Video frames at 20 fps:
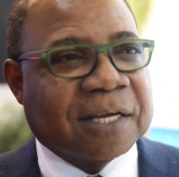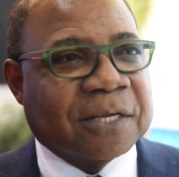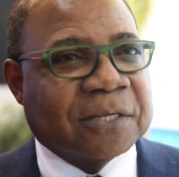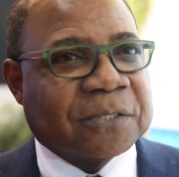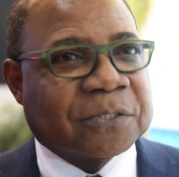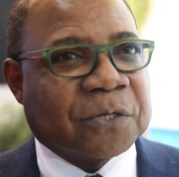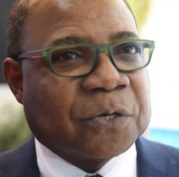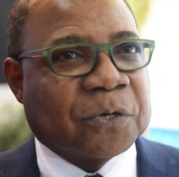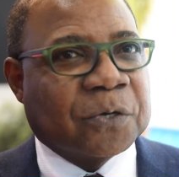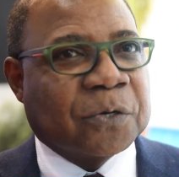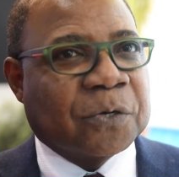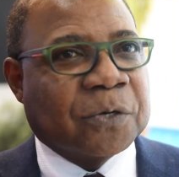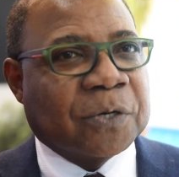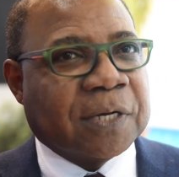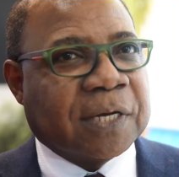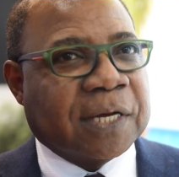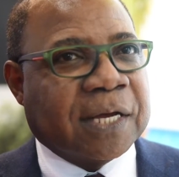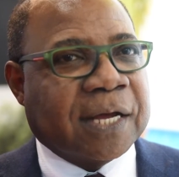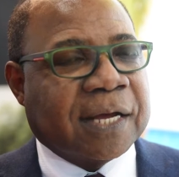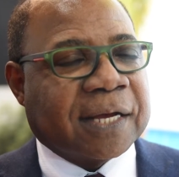So
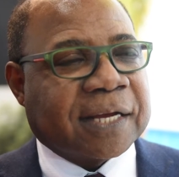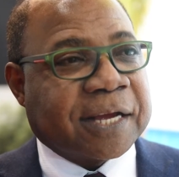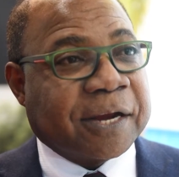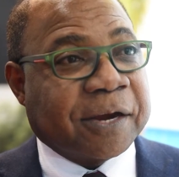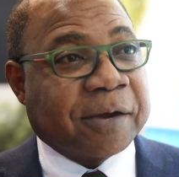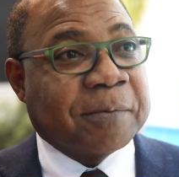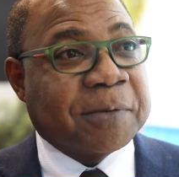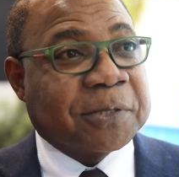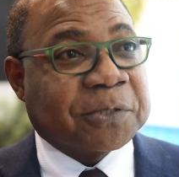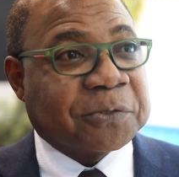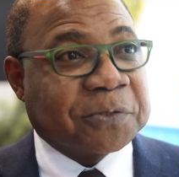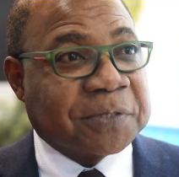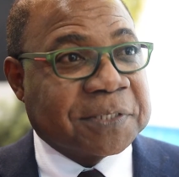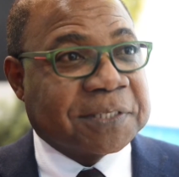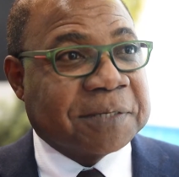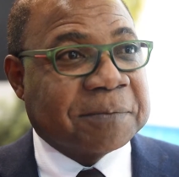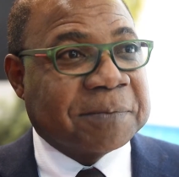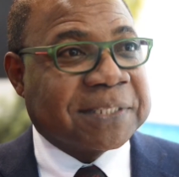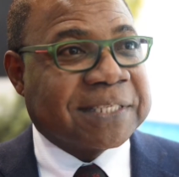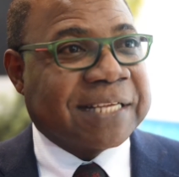Caribbean
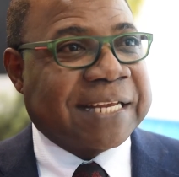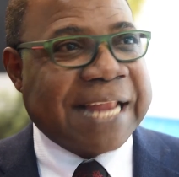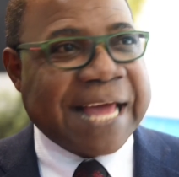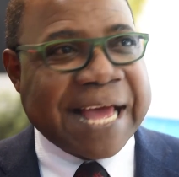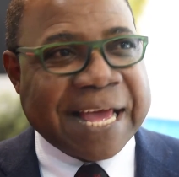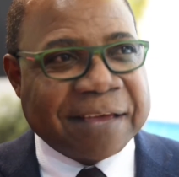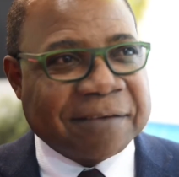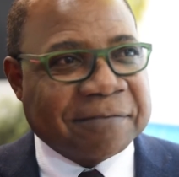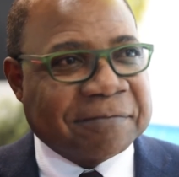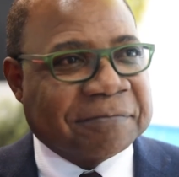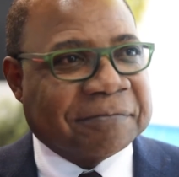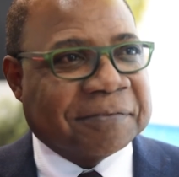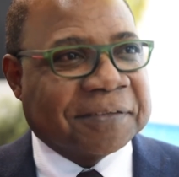tourism is alive,